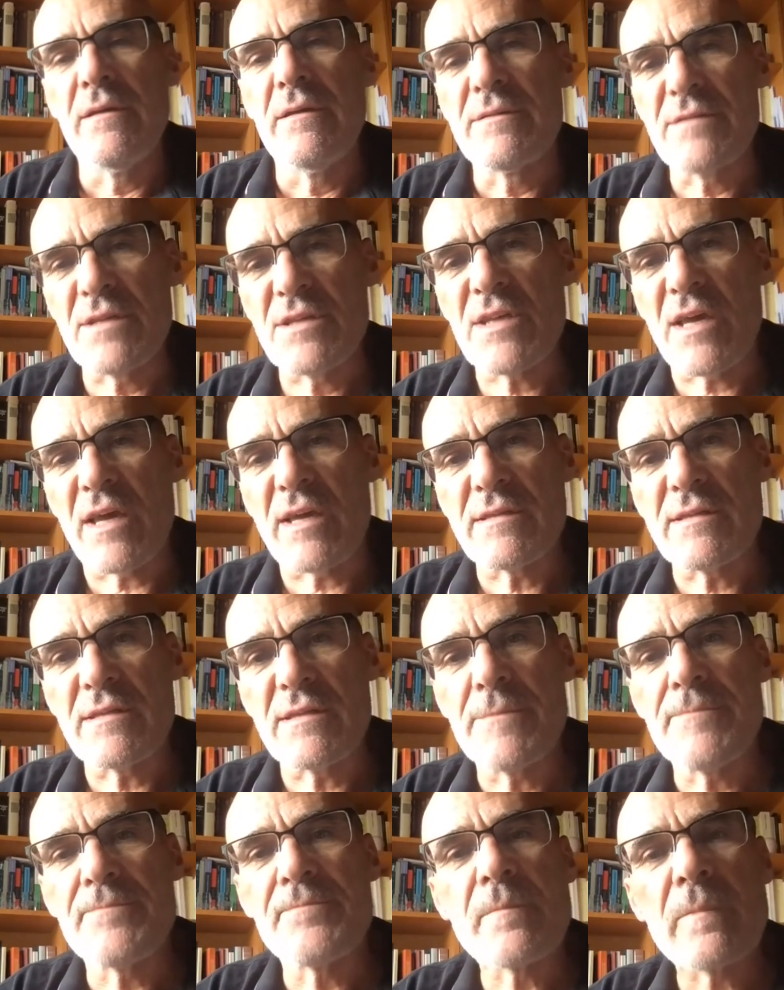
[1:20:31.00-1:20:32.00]
society.
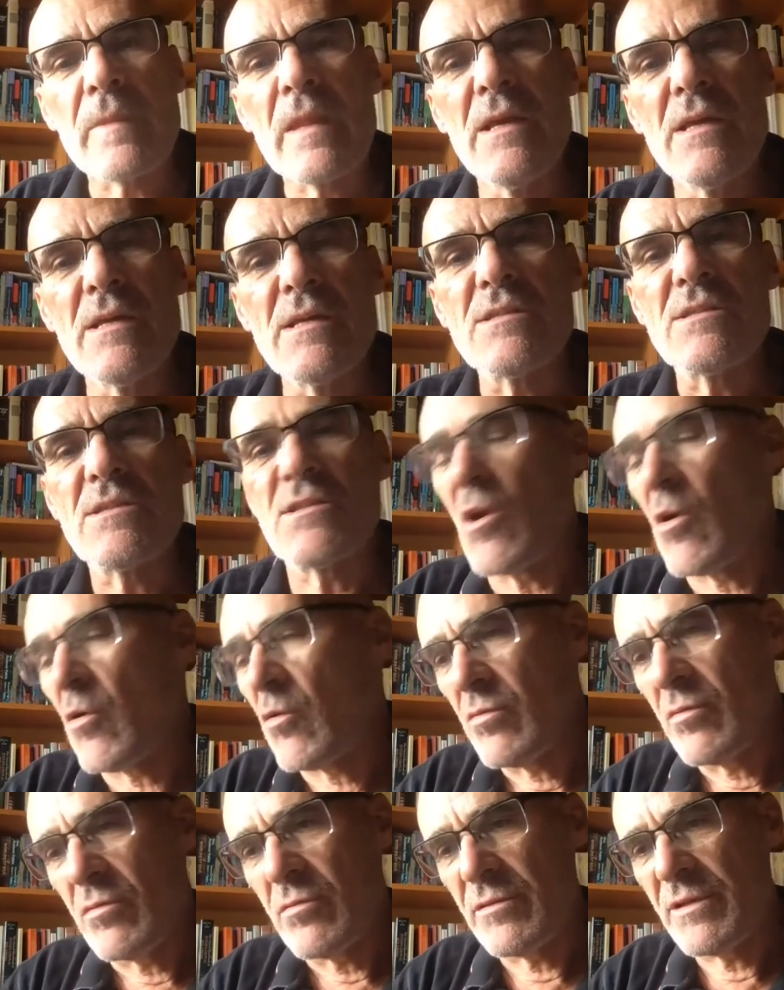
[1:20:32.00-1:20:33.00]

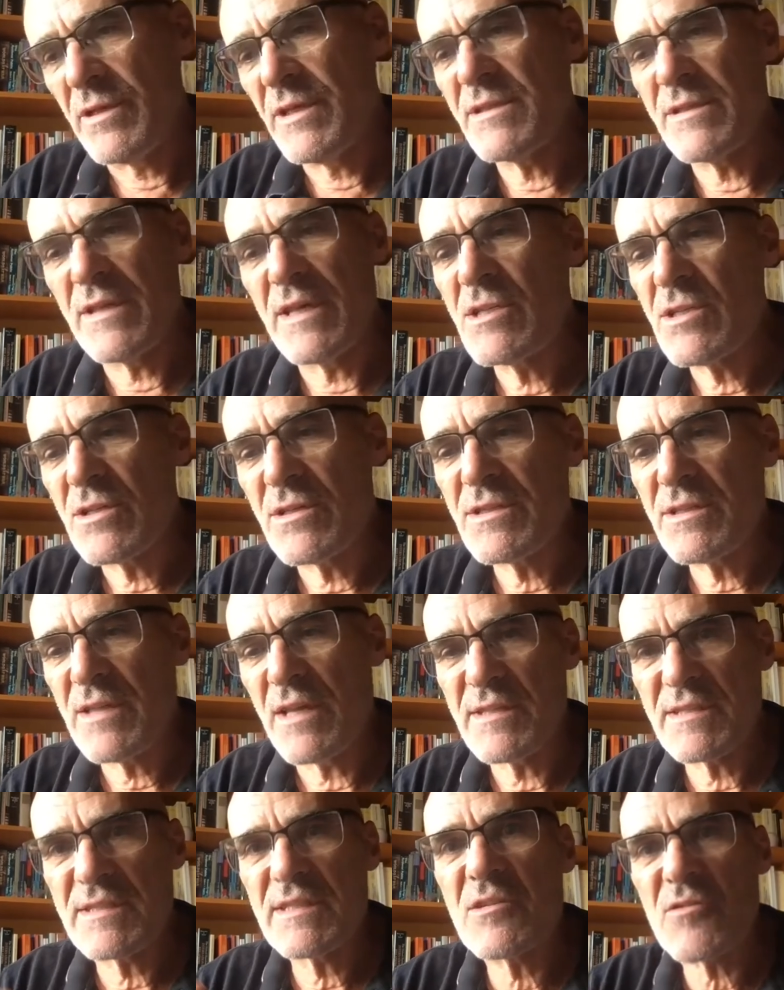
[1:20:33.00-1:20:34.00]
So these nation
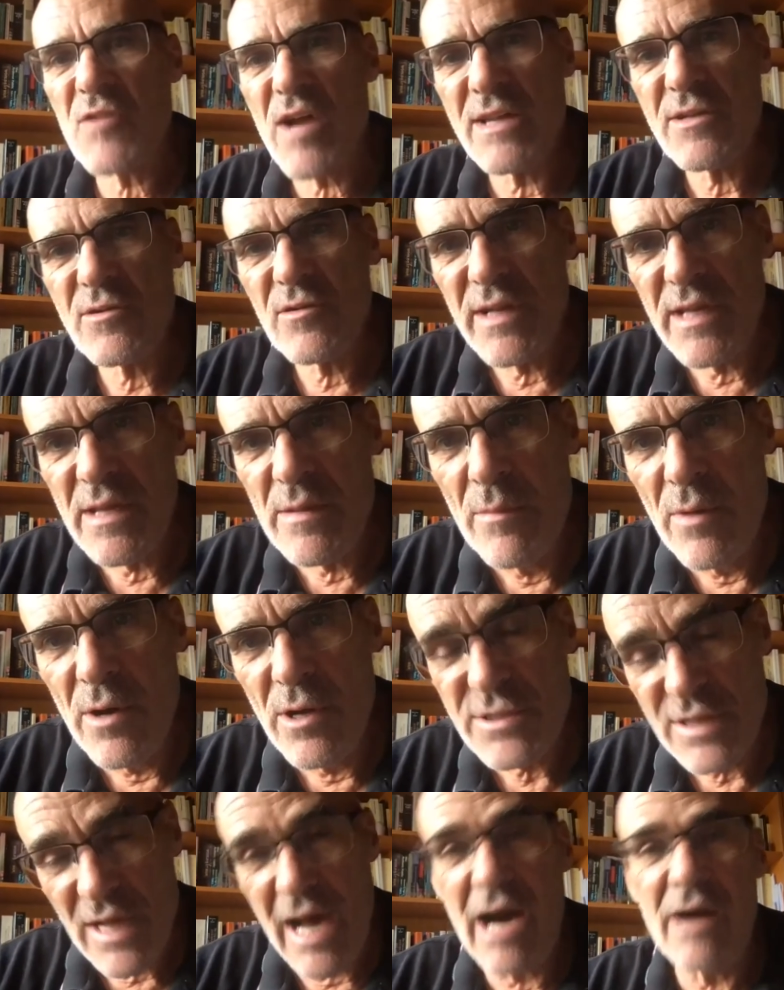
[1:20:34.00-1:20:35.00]
states gradually
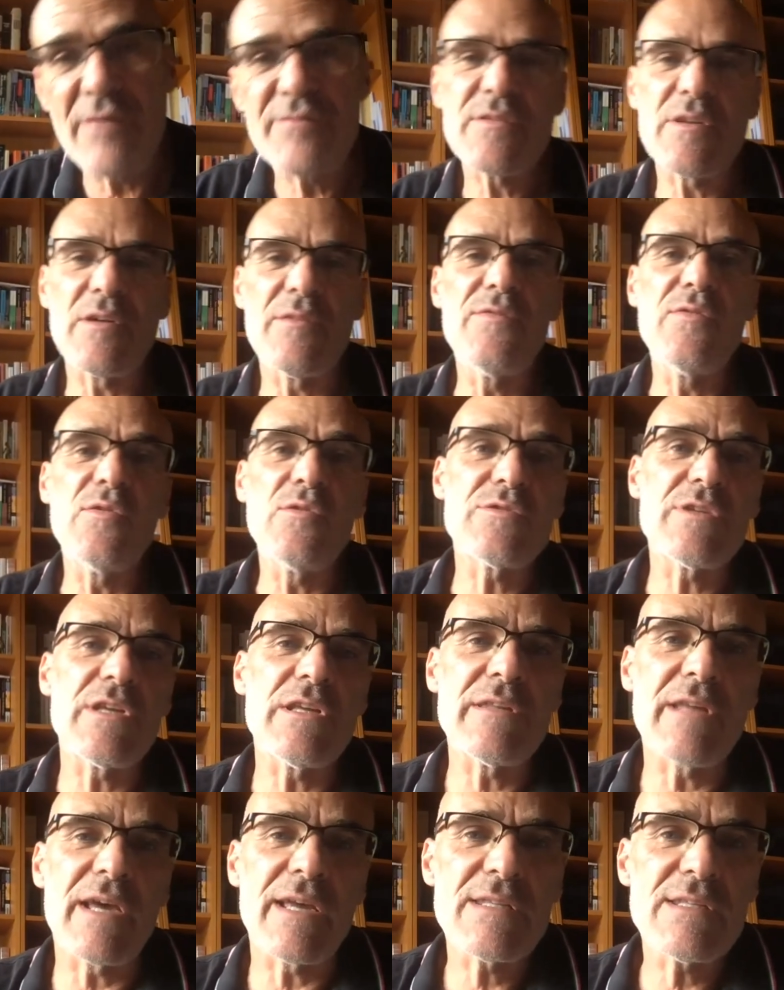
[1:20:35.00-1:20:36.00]
emerged after
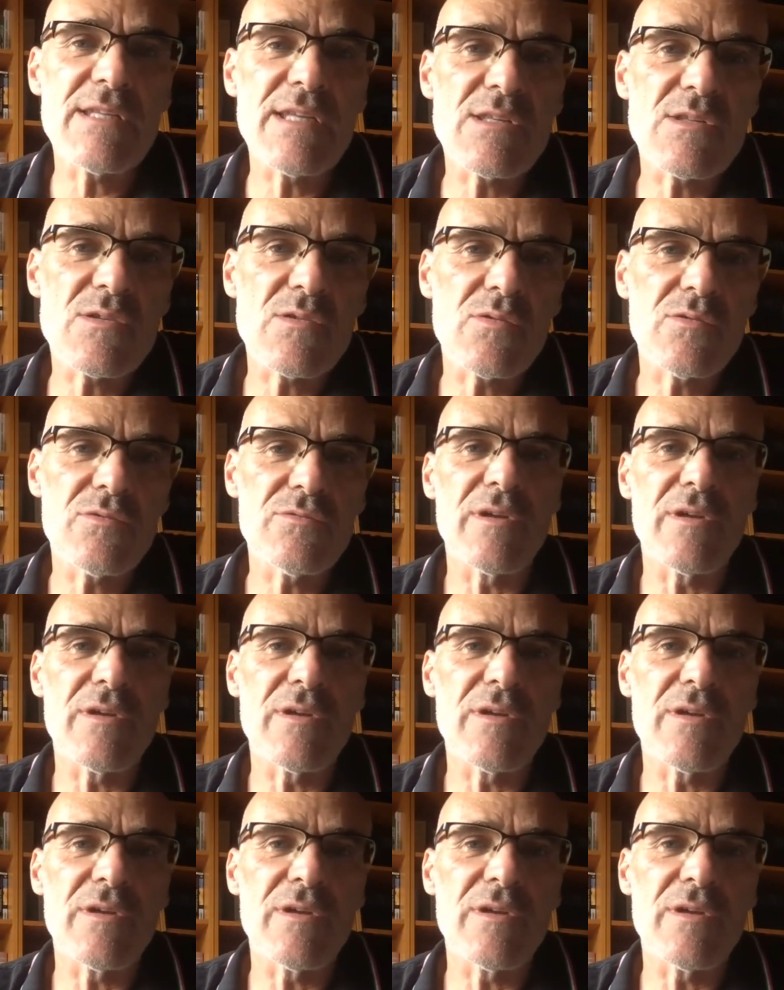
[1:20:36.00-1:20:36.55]
1492.